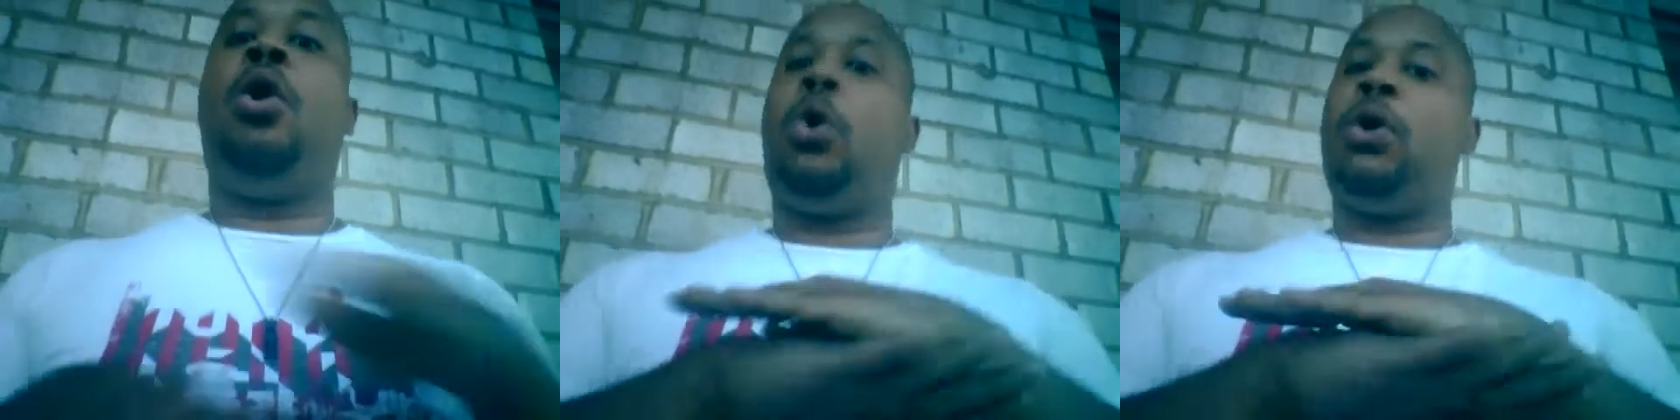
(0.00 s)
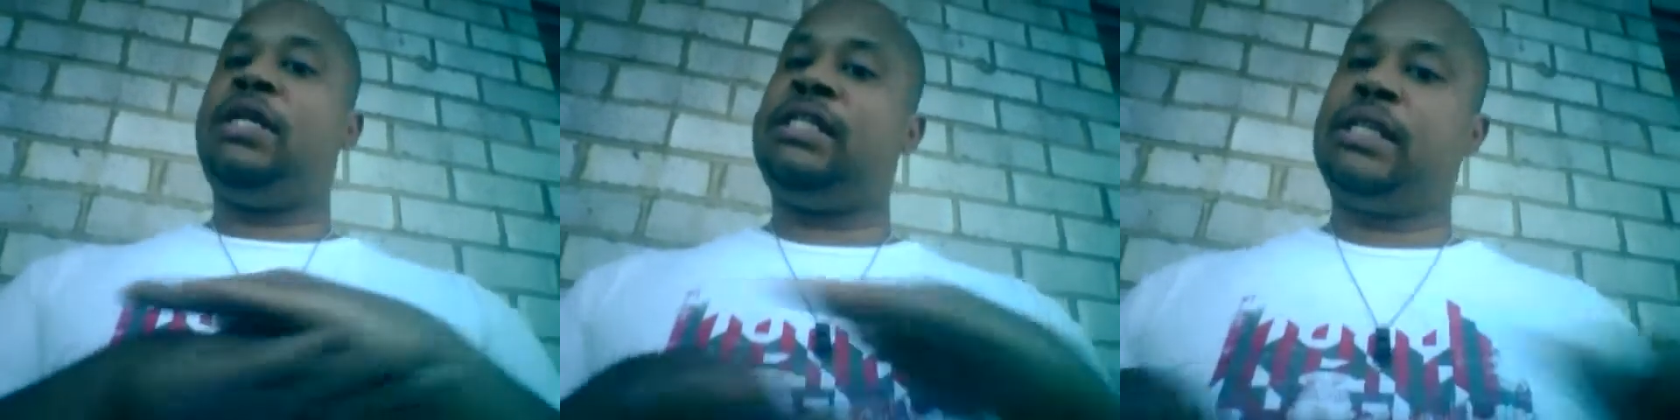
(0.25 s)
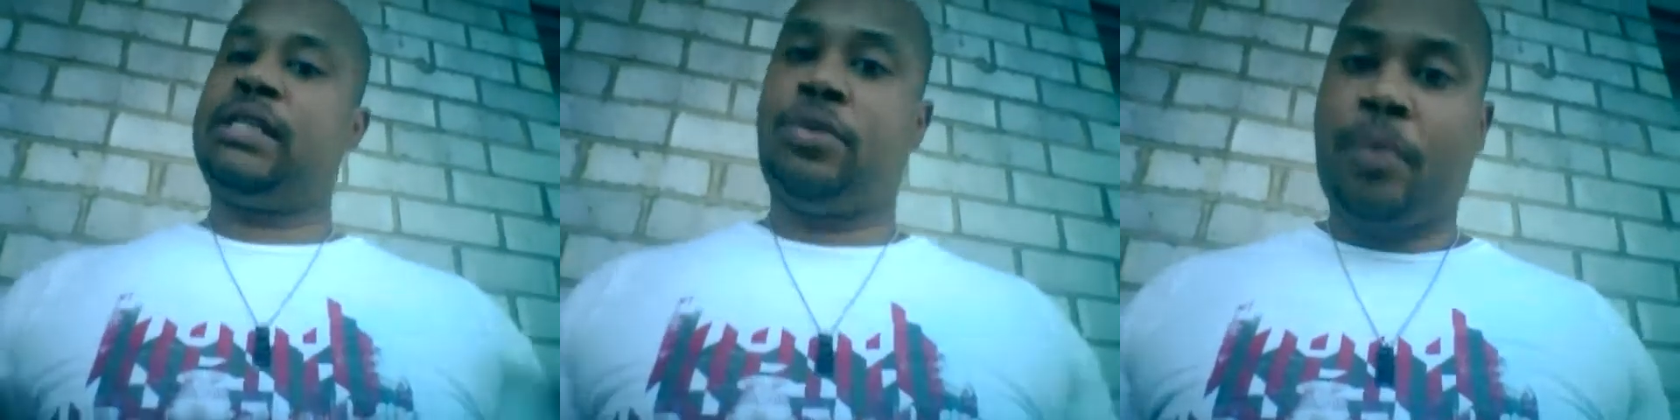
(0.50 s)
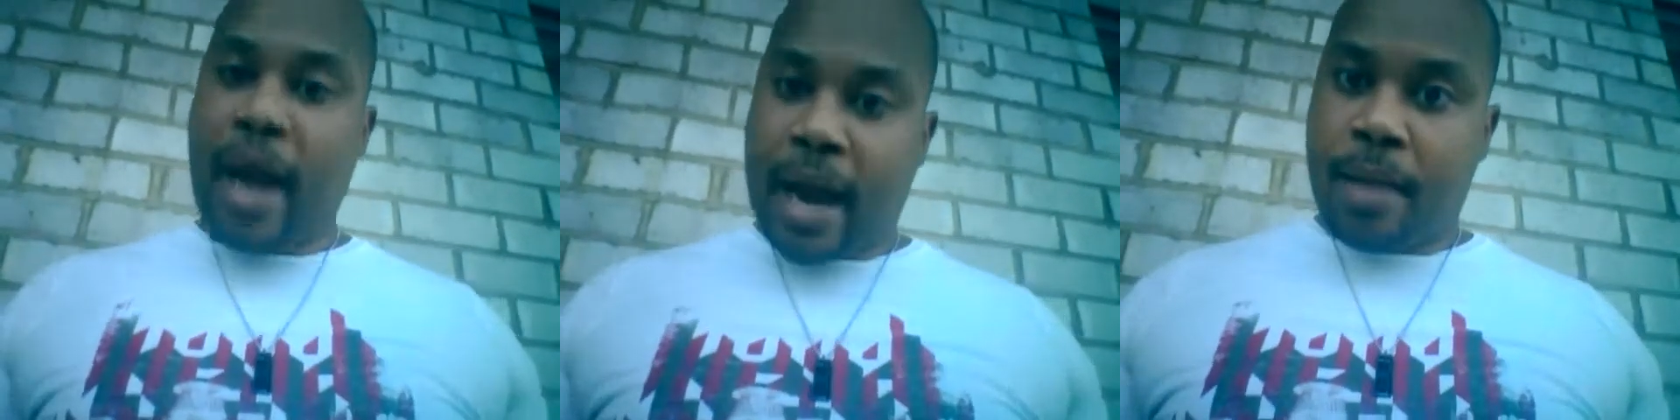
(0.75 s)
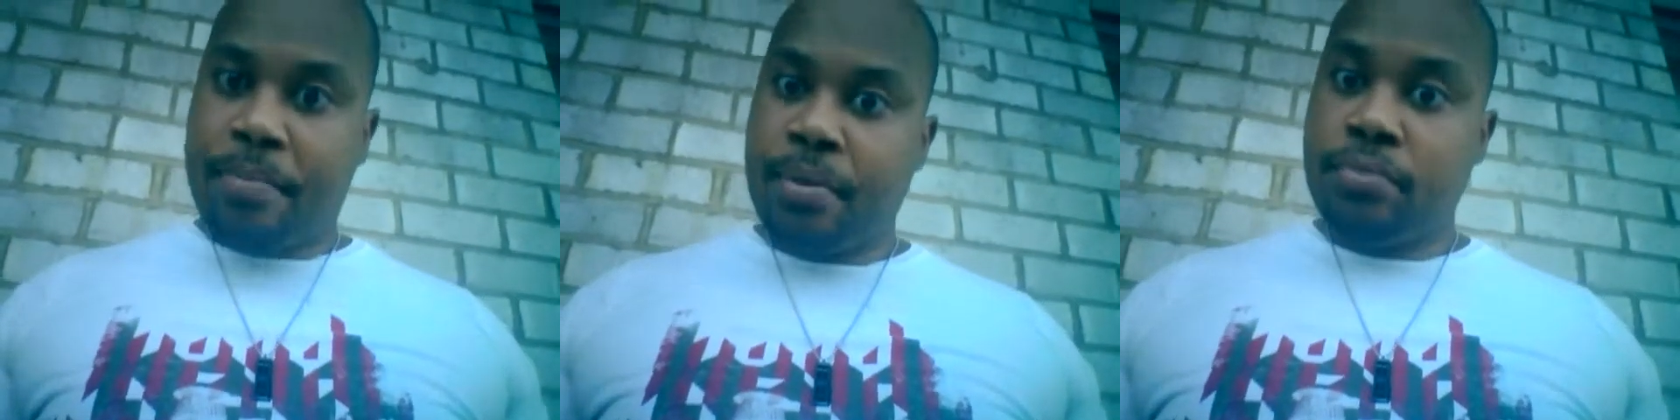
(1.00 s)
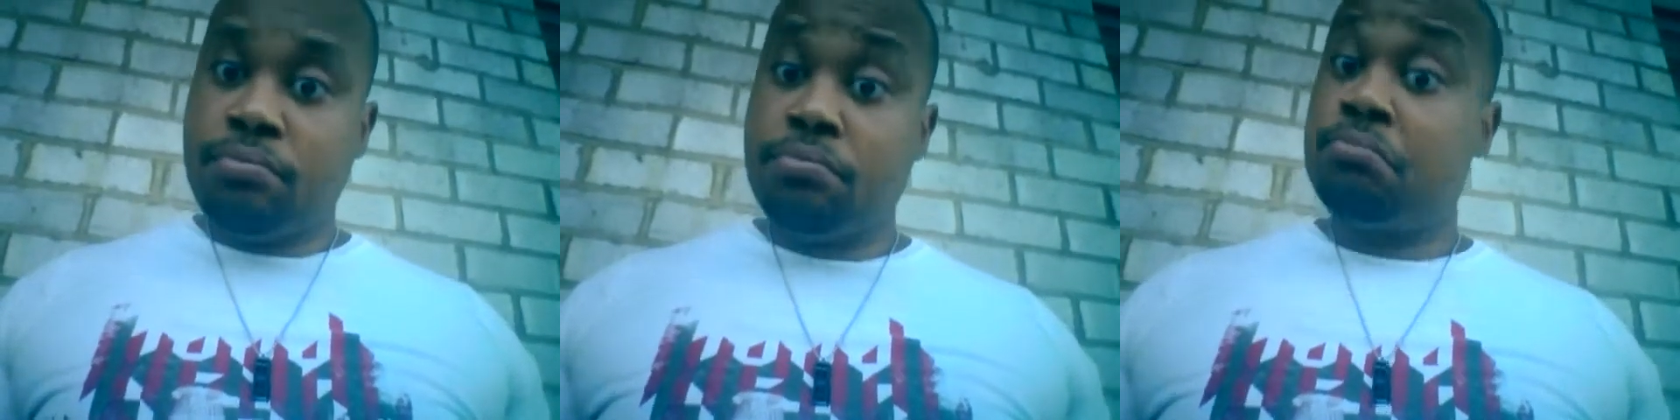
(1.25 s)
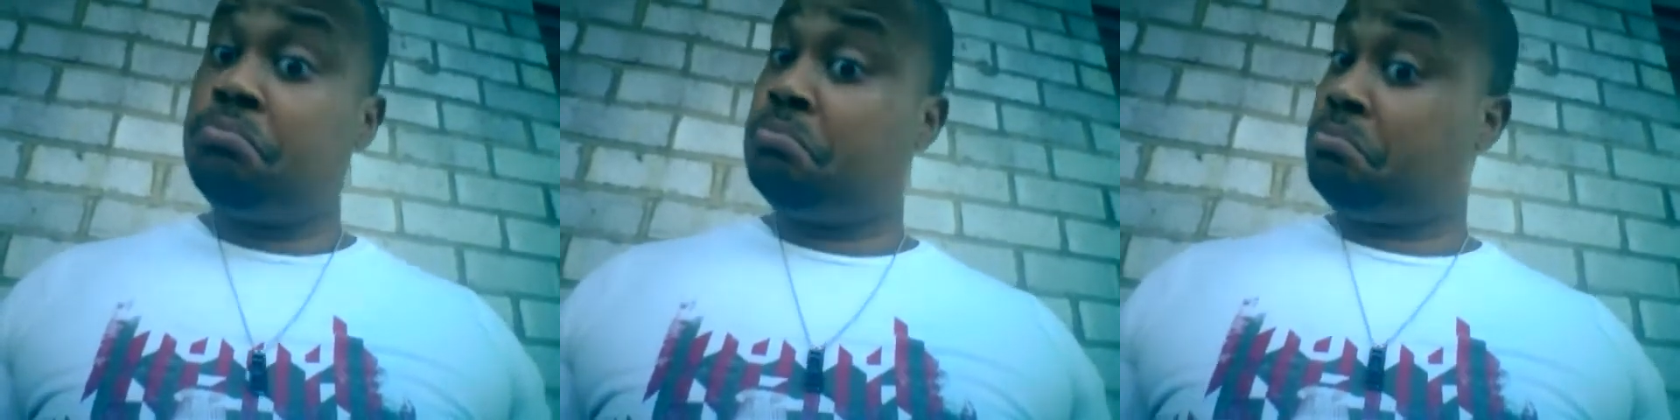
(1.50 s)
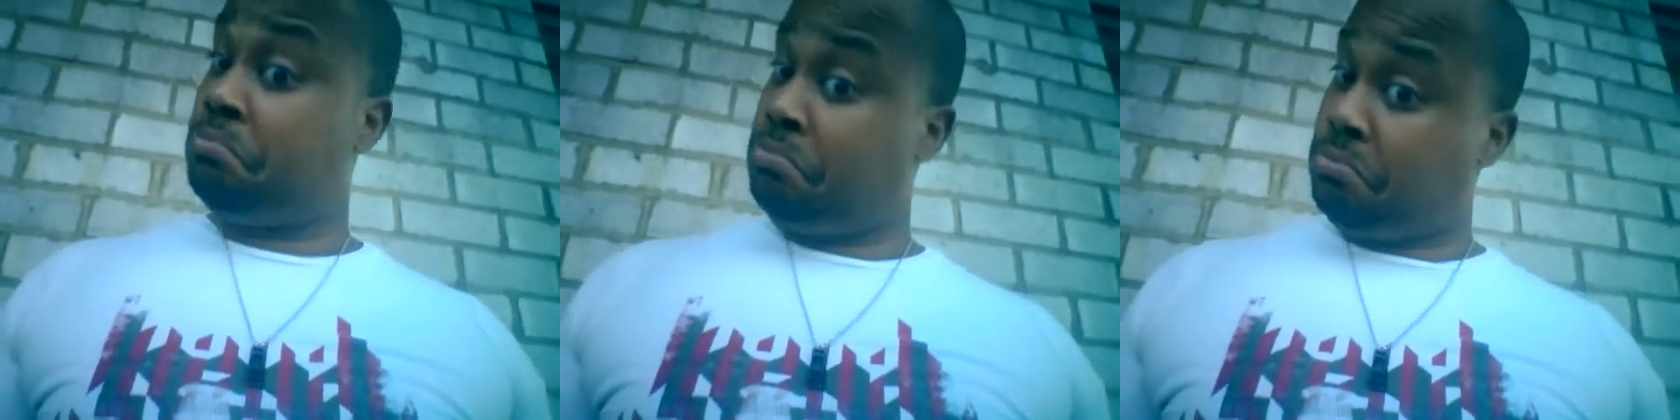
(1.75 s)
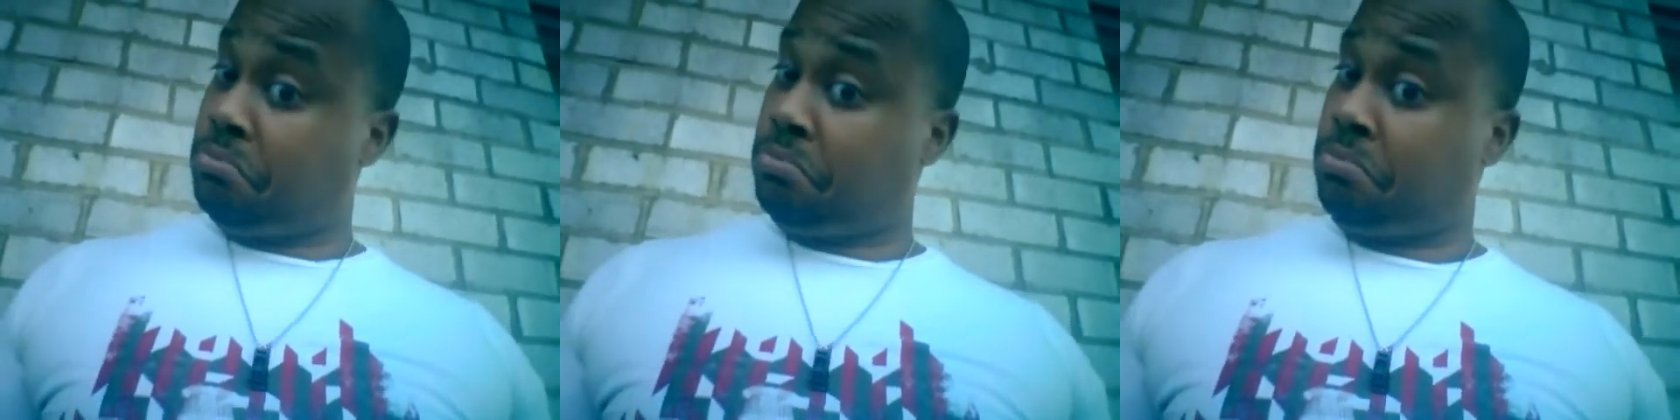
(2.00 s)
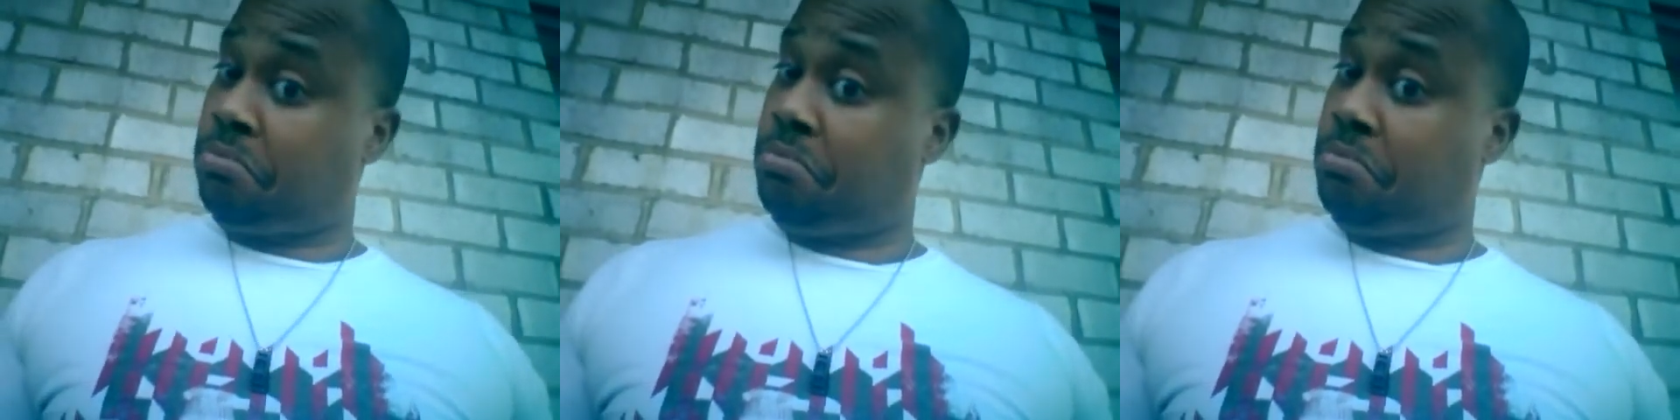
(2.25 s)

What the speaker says: or this is a rap. Hmm,